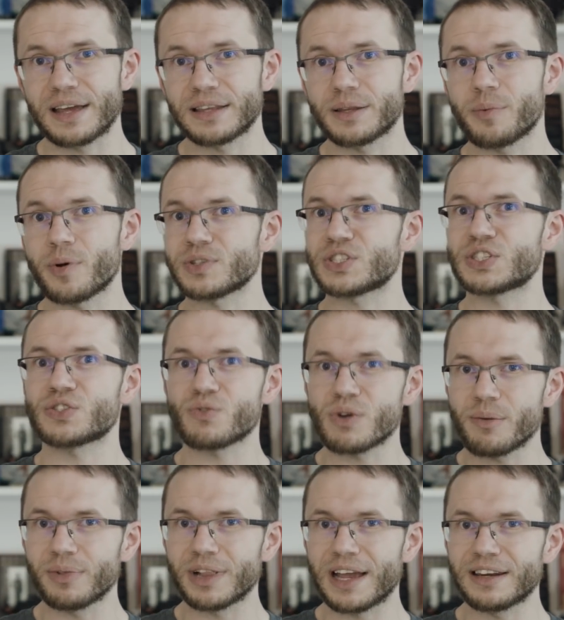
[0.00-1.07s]
and about
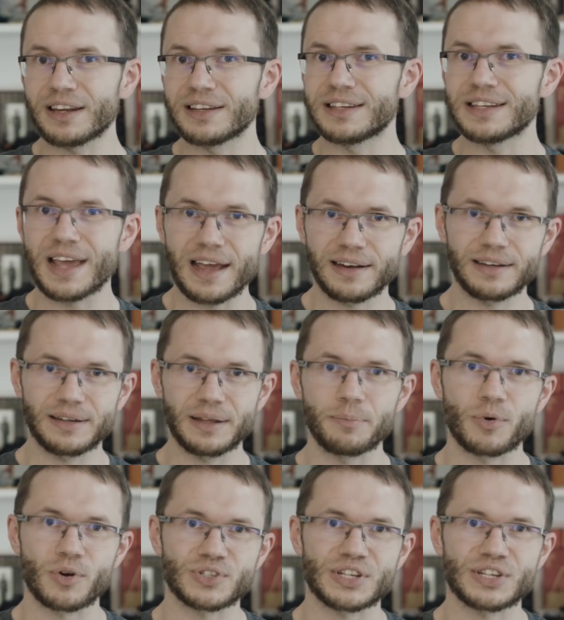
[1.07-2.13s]
streamlining the editing
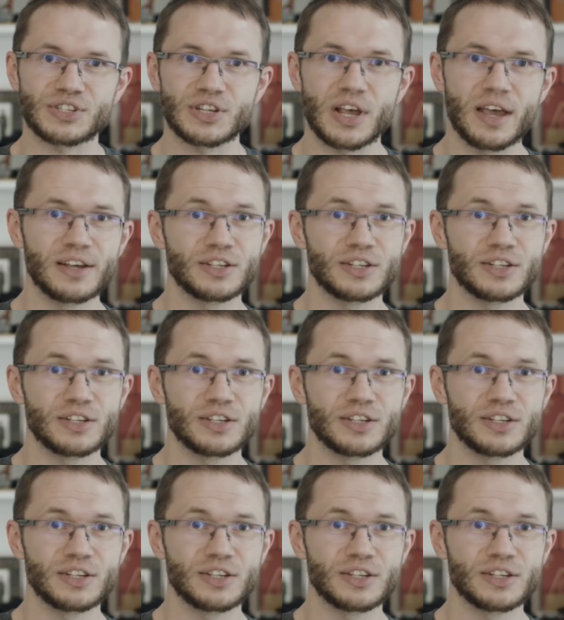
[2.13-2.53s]
process